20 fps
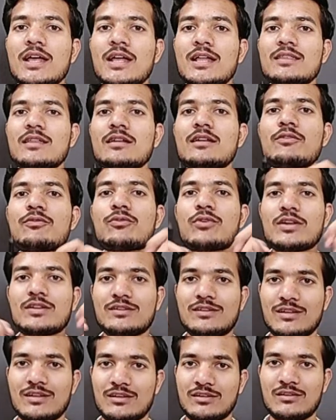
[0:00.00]
the
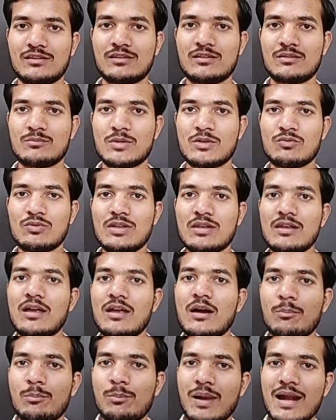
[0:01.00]
differences between a
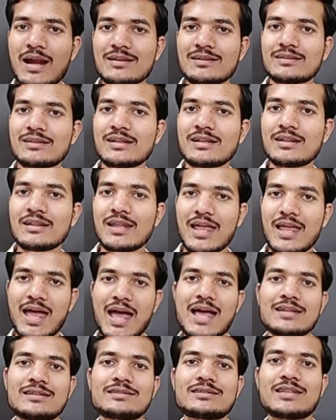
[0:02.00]
plant cell
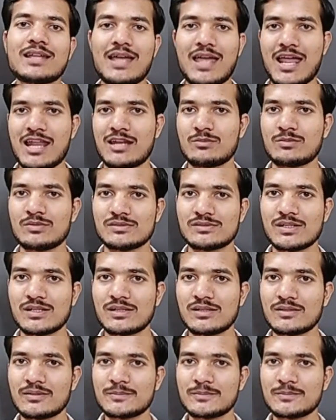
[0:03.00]
and the animal cell.